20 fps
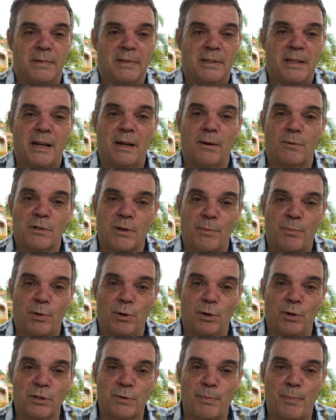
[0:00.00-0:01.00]
Then I was
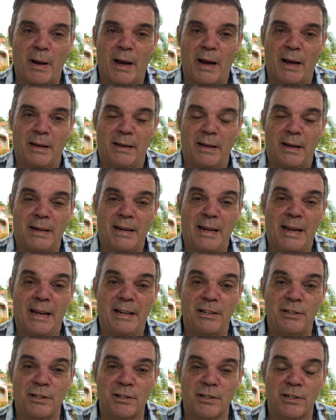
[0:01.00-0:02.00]
approached by an
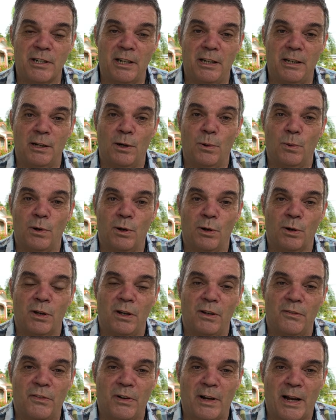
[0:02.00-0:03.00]
agency who were
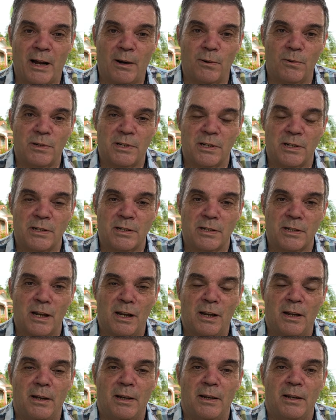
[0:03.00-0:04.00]
looking for houses
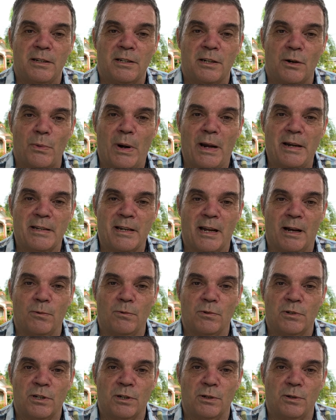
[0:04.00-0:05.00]
to rent
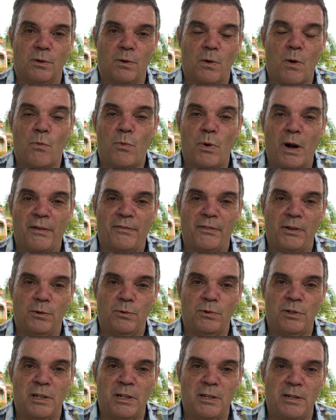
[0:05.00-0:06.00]
out to
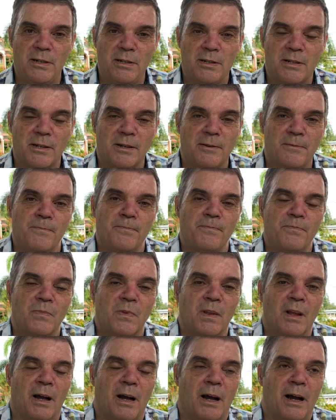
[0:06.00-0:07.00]
refugees.
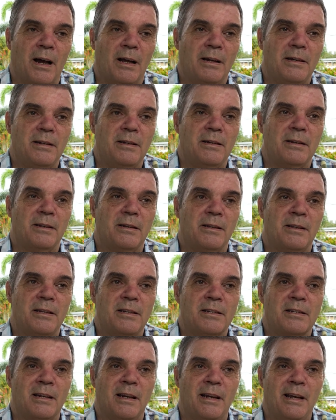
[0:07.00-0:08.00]
And
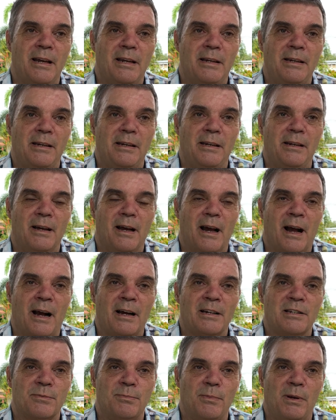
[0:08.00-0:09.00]
this lady
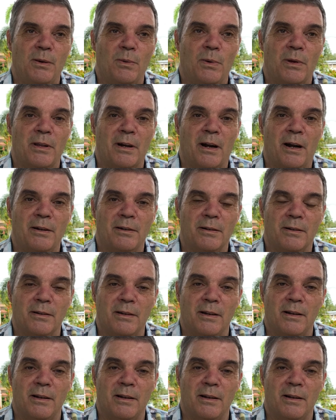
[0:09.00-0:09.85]
asked me whether I'd